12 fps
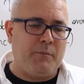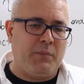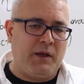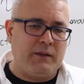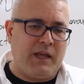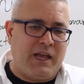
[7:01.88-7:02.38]

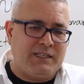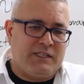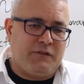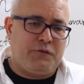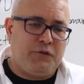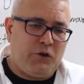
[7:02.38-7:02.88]
But as
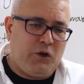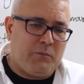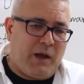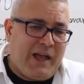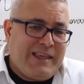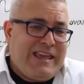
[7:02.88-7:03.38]
a
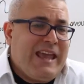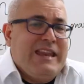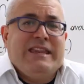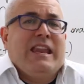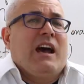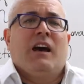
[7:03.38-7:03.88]
firm, I
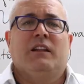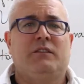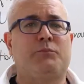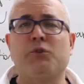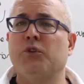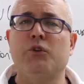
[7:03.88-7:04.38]

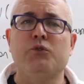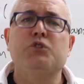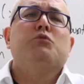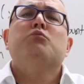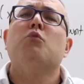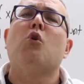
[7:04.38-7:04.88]
cannot
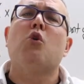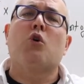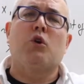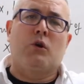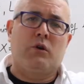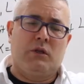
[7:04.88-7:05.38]
produce
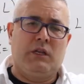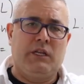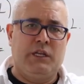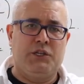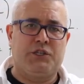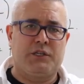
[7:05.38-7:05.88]
more
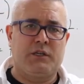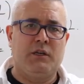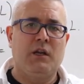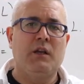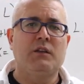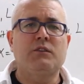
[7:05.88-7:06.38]
leisure.
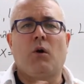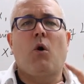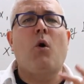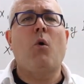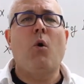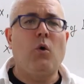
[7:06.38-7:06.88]

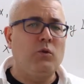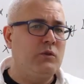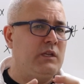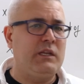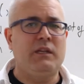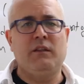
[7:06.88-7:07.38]
So
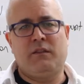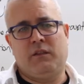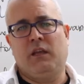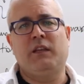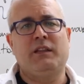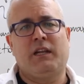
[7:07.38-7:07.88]
only
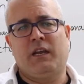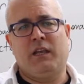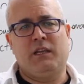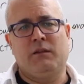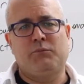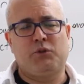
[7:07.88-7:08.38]
thing that I
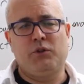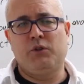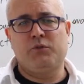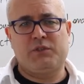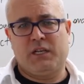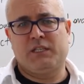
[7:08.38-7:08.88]
can
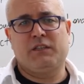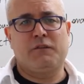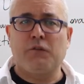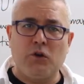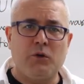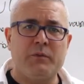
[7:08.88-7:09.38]
produce as a
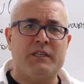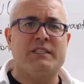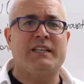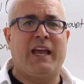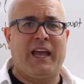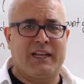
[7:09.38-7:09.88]
firm
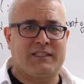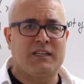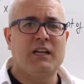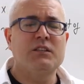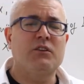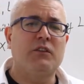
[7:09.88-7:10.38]
is X.
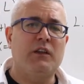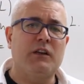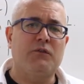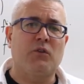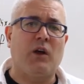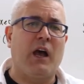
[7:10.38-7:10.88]
So
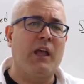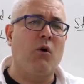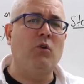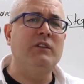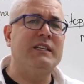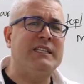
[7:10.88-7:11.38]
therefore, I
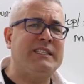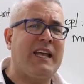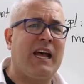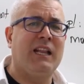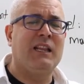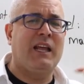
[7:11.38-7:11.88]
only
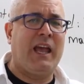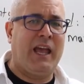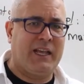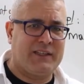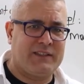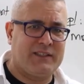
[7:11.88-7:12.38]
sell
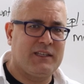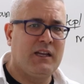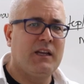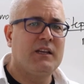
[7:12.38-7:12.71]
X.